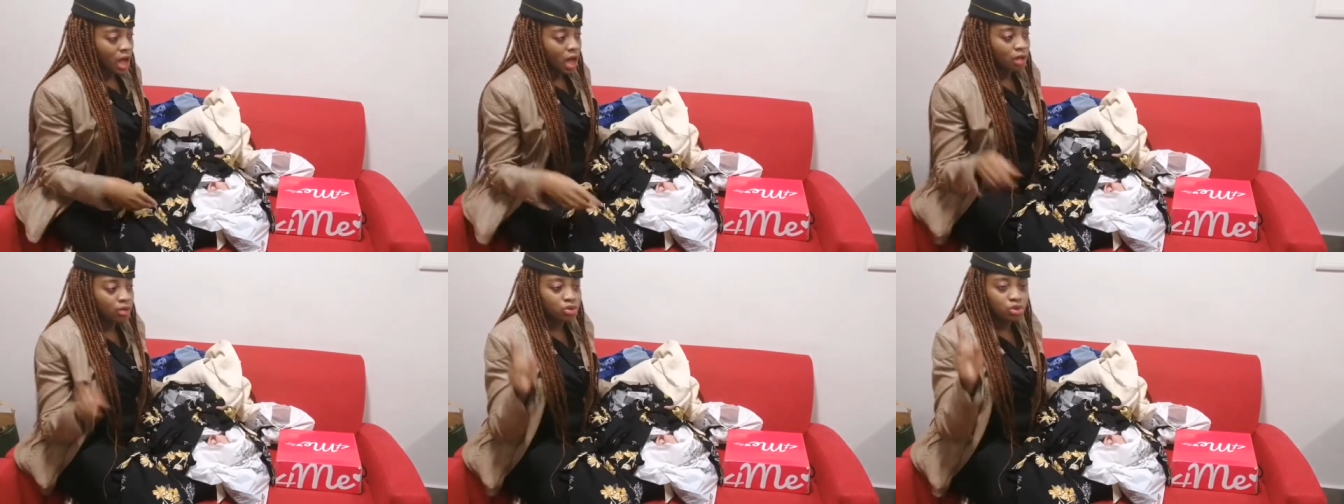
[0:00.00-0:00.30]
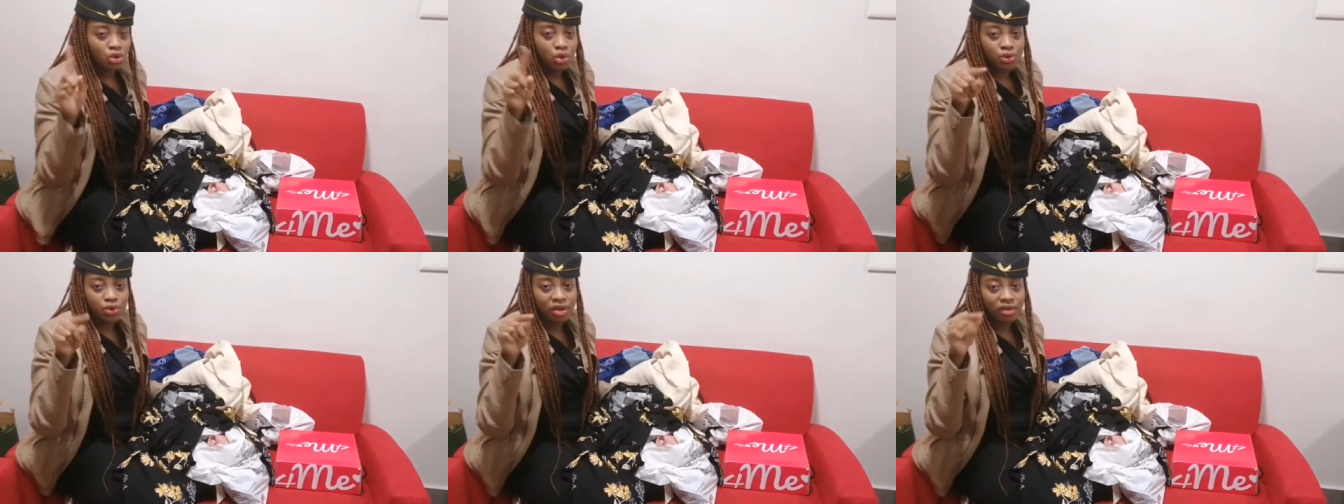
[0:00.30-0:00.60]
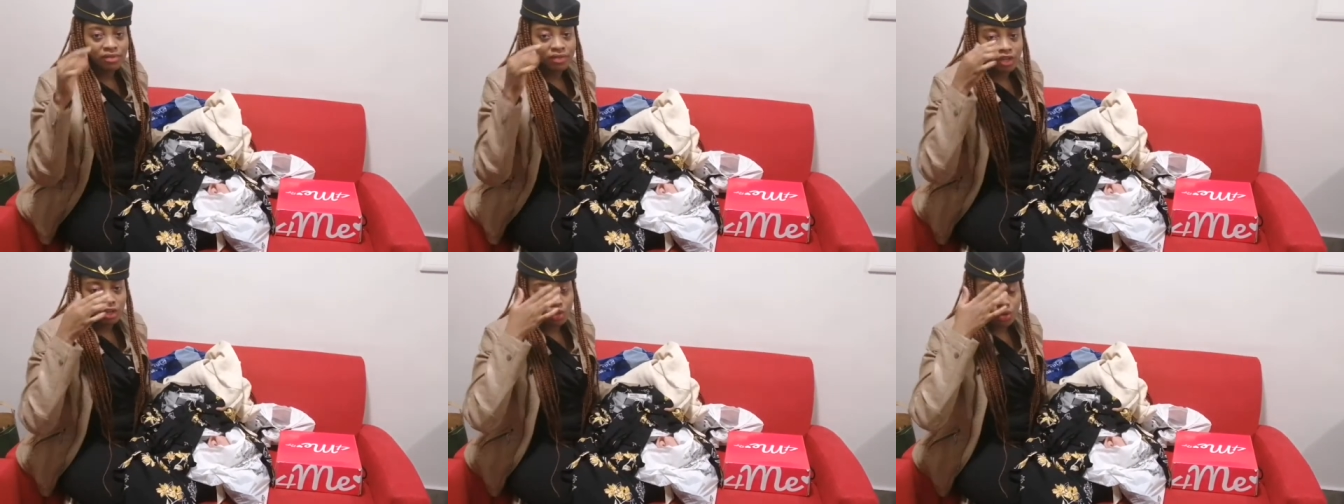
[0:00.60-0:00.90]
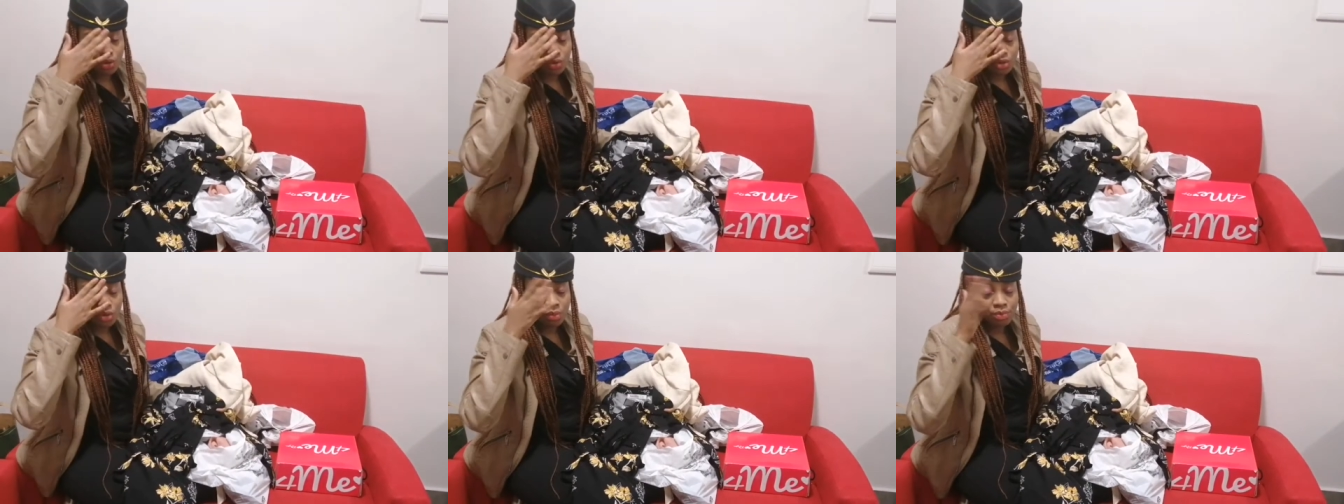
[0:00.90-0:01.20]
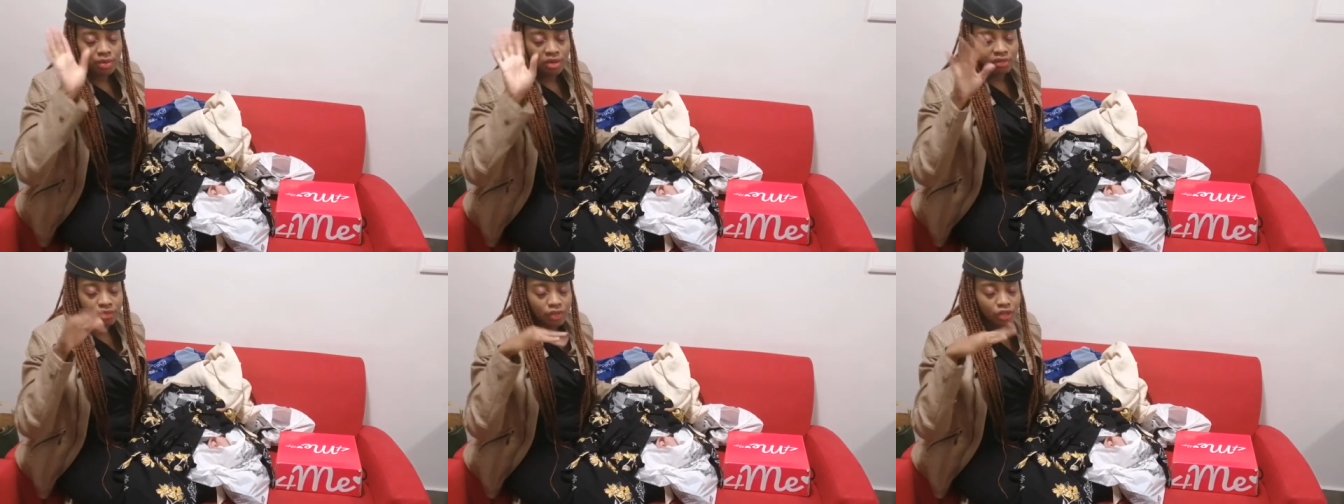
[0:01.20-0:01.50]
I'll show you a video. There'll
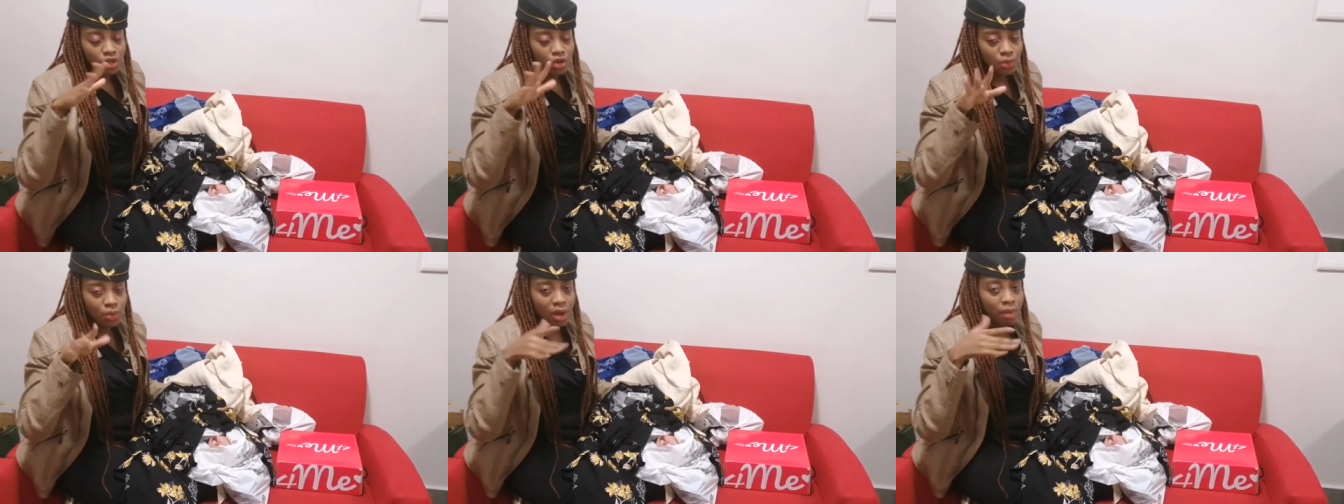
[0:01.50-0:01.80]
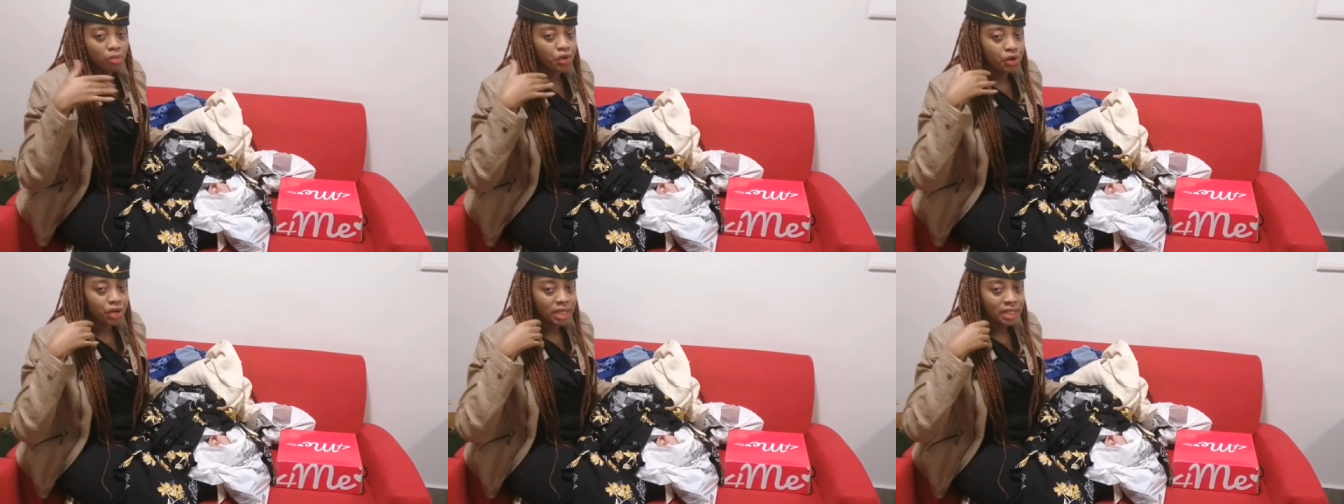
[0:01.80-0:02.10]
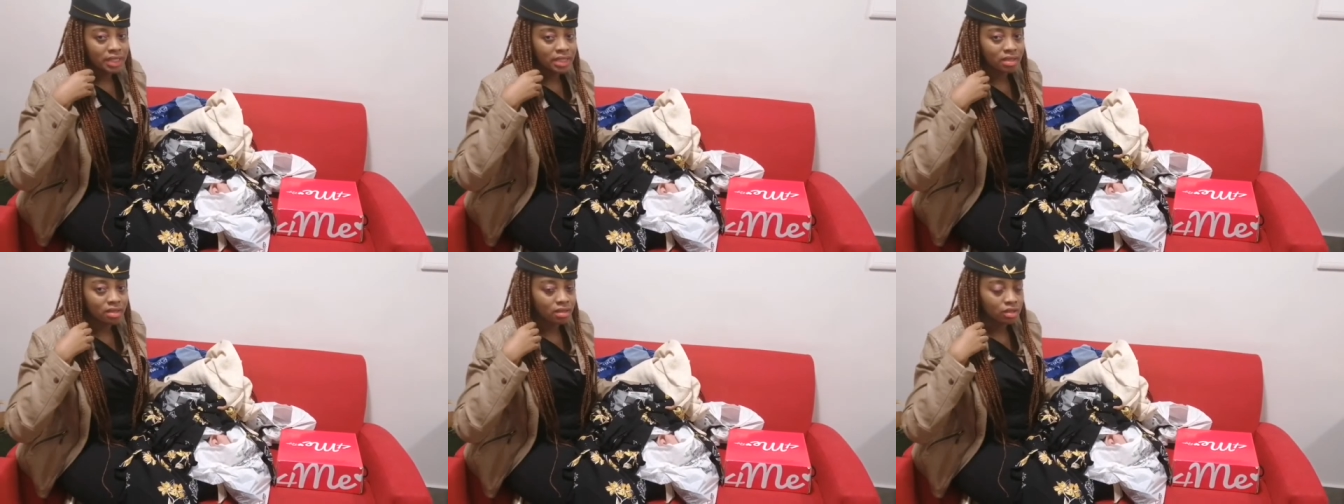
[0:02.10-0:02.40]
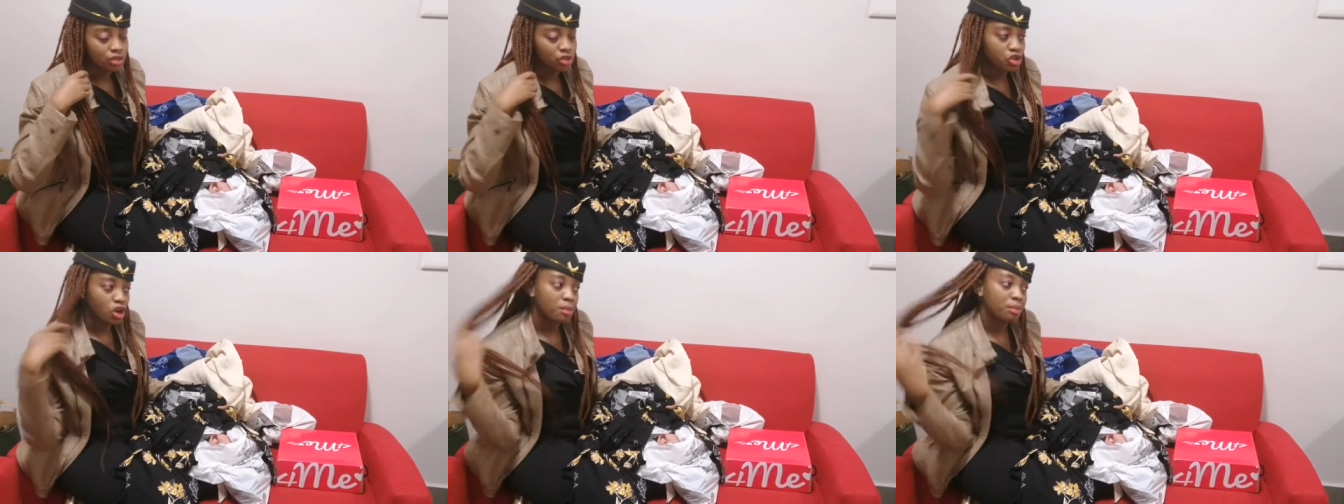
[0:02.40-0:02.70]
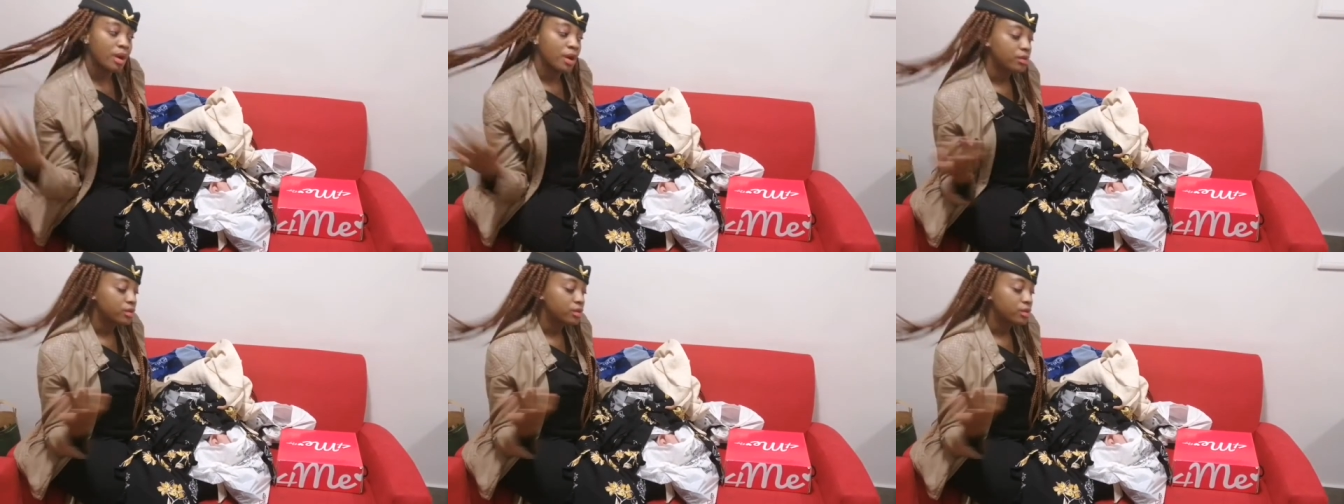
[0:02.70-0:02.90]
be a video where I'm wearing it in the shop.